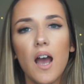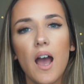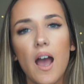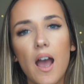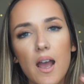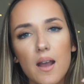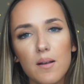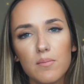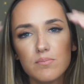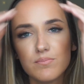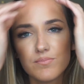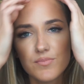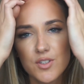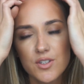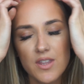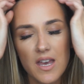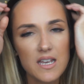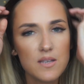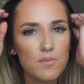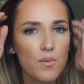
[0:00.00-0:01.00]

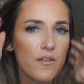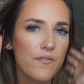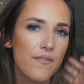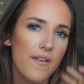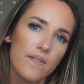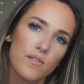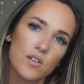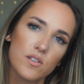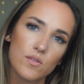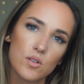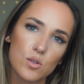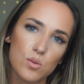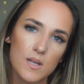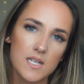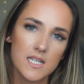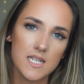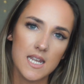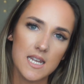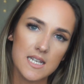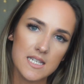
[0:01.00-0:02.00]
So that is my favourites for
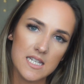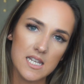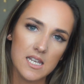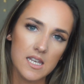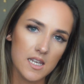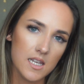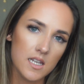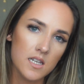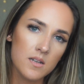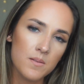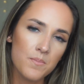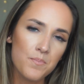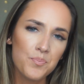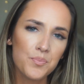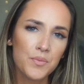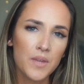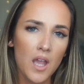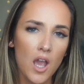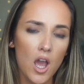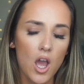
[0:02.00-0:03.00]
2018.
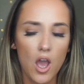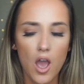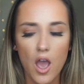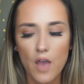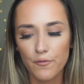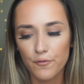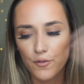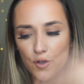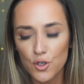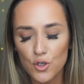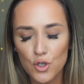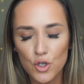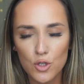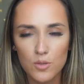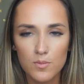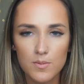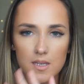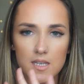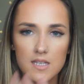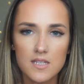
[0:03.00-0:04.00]
A few
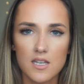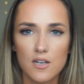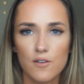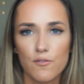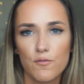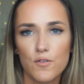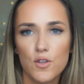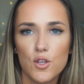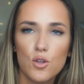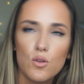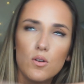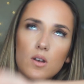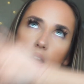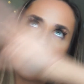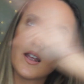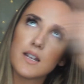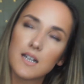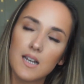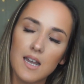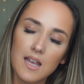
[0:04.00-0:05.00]
newbies and a few
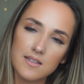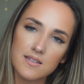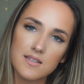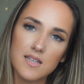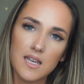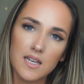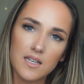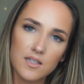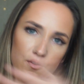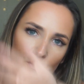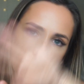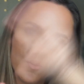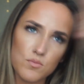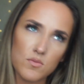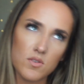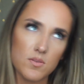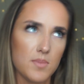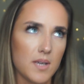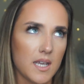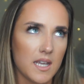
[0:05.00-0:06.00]
like classics from
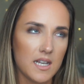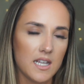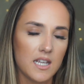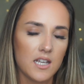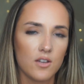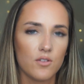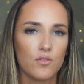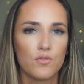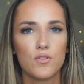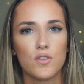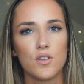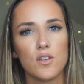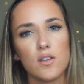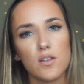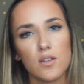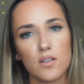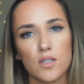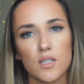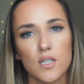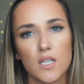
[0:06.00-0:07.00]
the beginning of
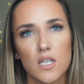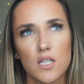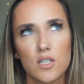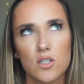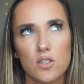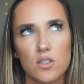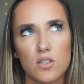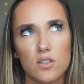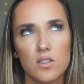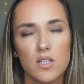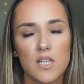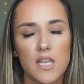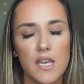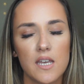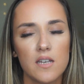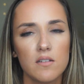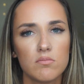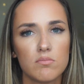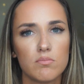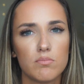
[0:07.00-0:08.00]
the
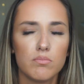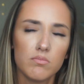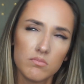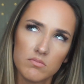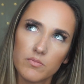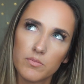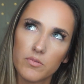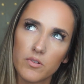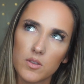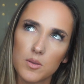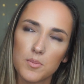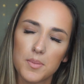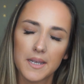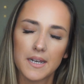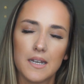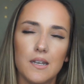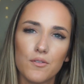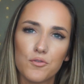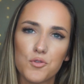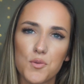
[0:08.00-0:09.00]
year, from the
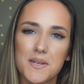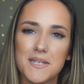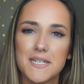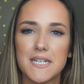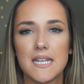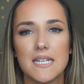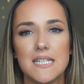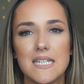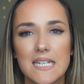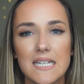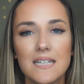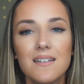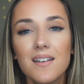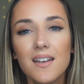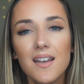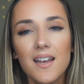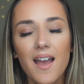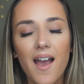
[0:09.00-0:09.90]
beginning of 2018.